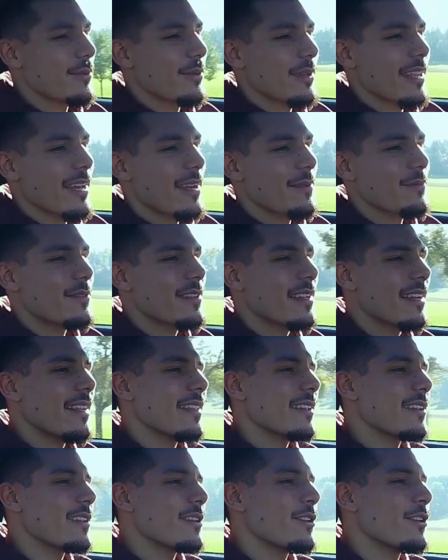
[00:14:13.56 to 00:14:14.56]
what I'm
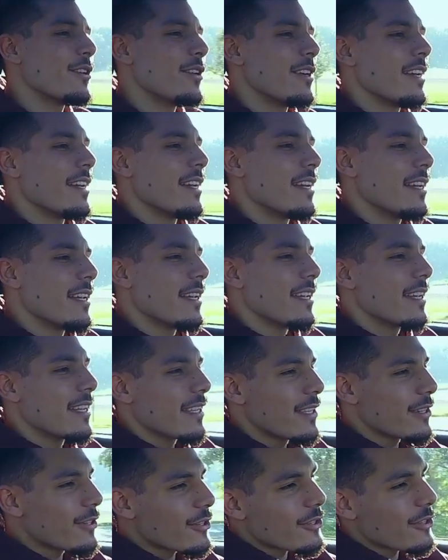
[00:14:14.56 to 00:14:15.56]
telling you,
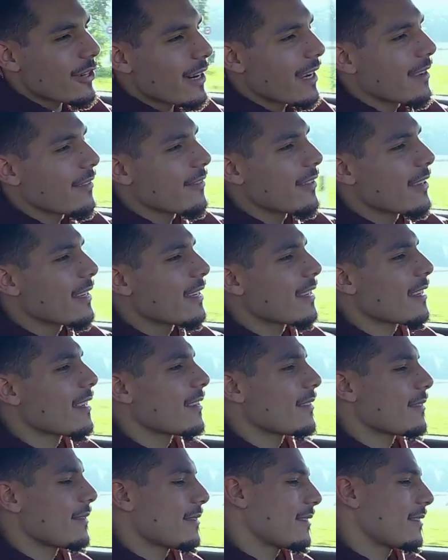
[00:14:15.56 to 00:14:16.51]
you're driving